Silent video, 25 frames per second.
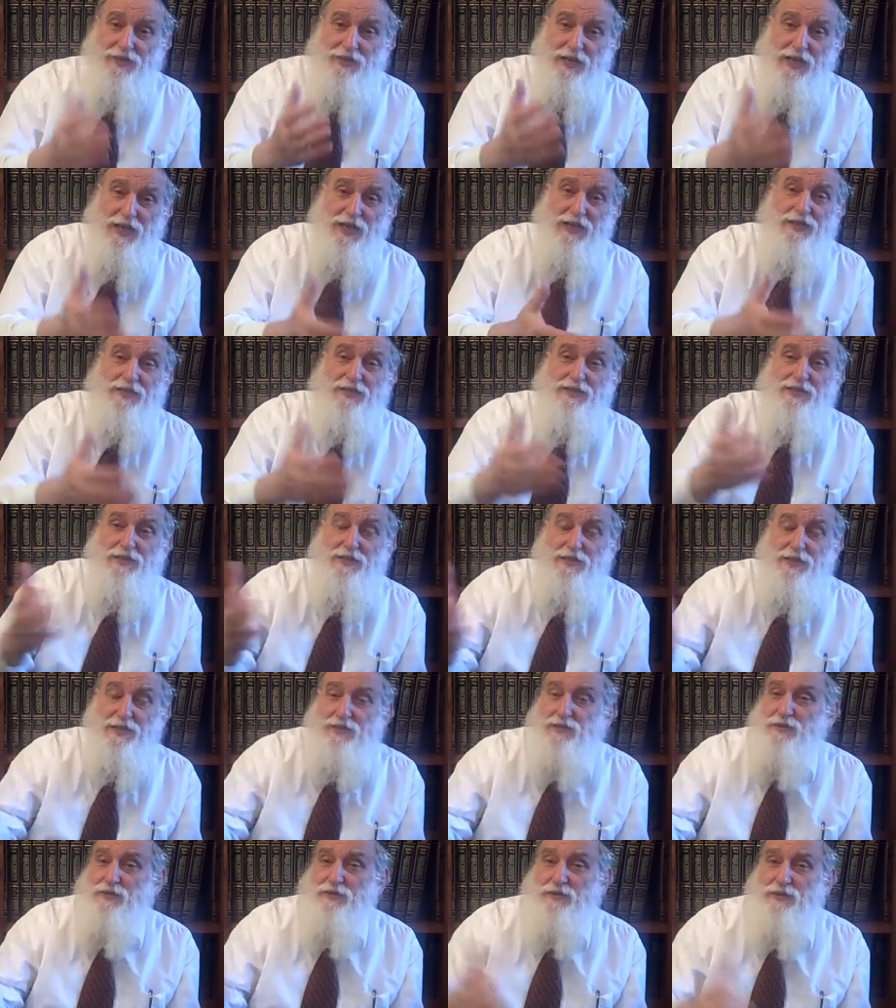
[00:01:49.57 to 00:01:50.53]
Genetics
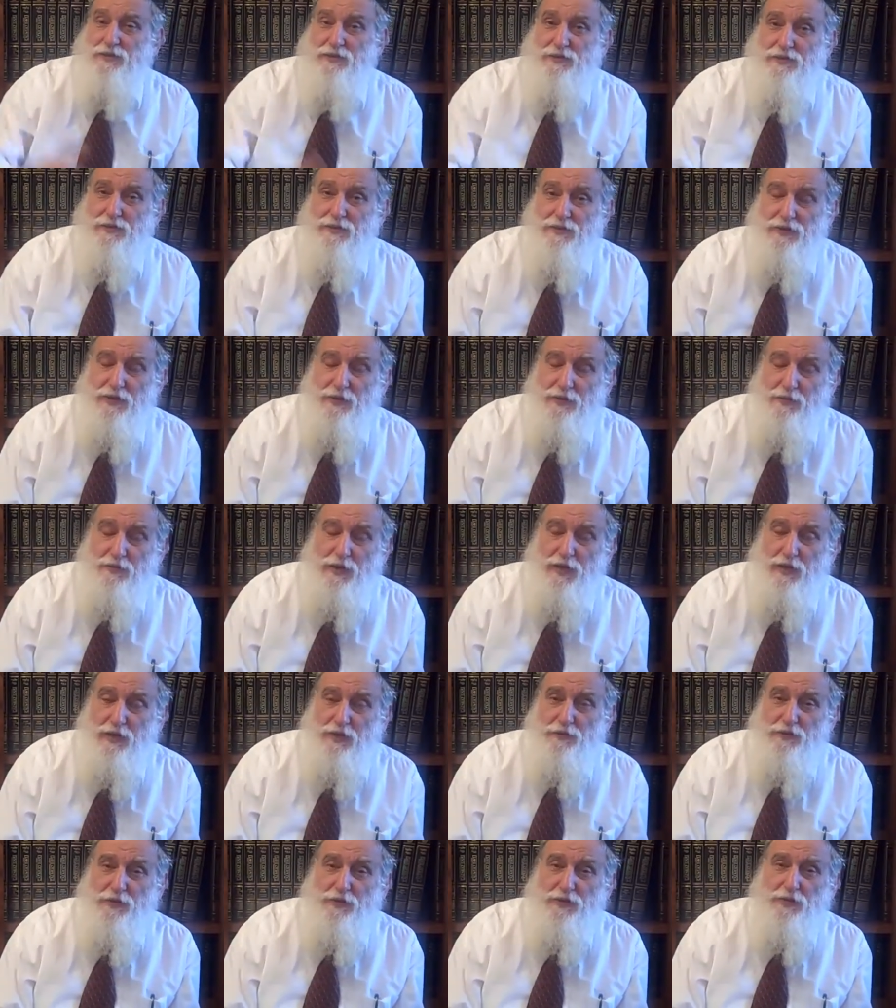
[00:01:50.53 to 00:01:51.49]
is
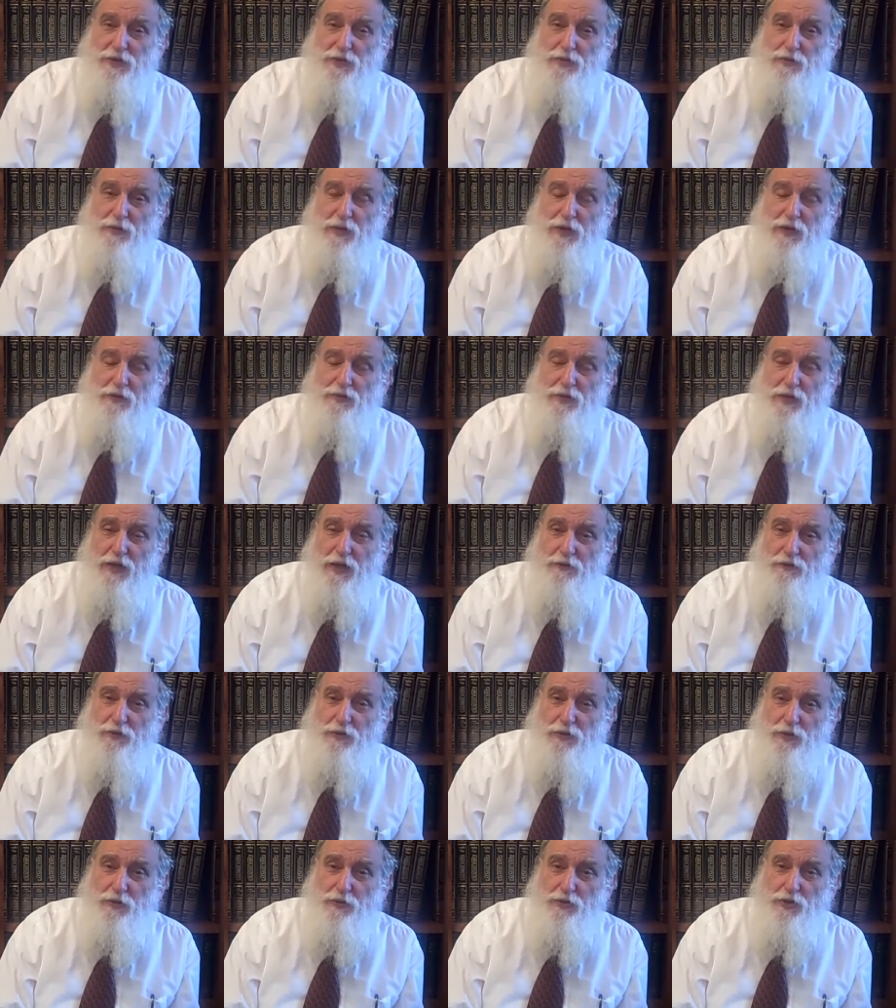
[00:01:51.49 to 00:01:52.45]
irrelevant to ev
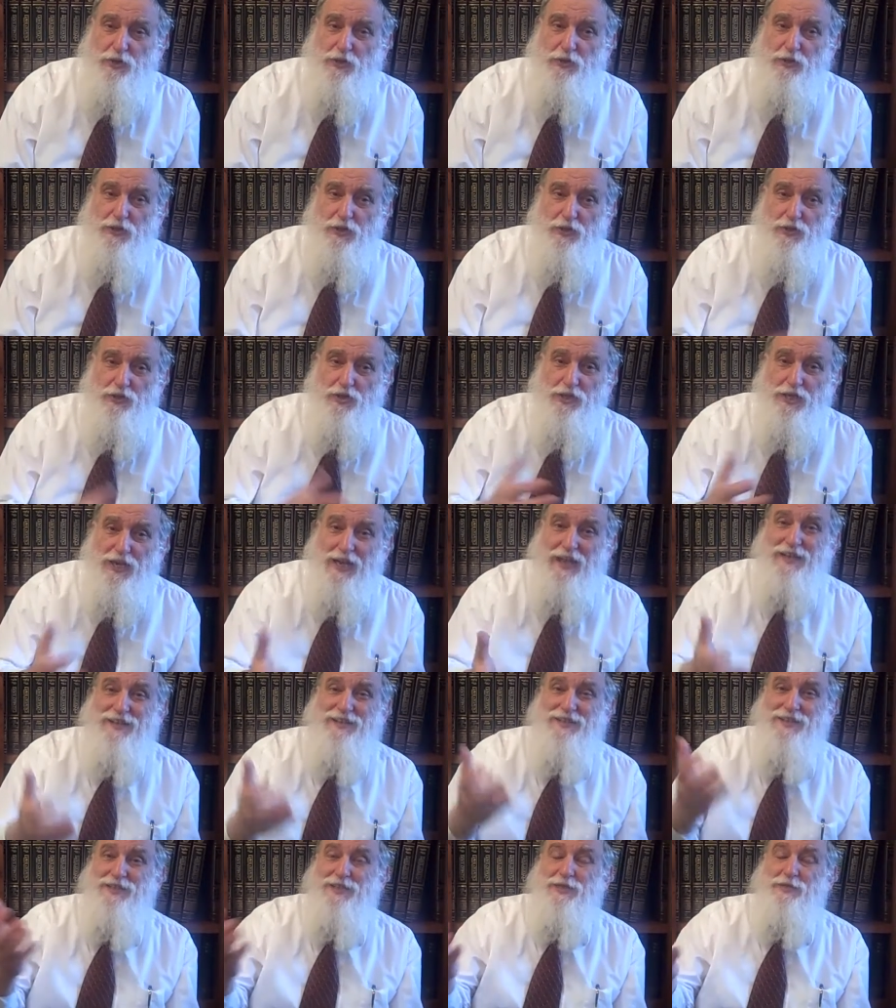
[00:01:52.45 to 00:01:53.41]
evolution.
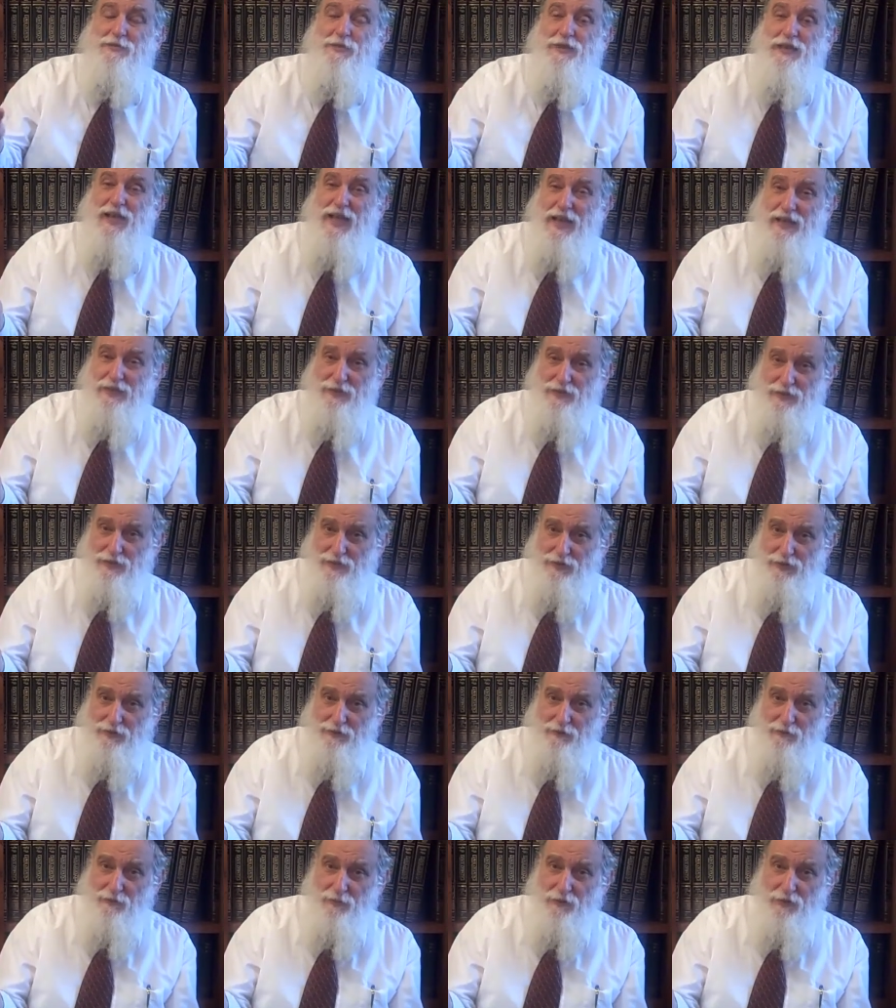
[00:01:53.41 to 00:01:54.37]
Genetics is a reality.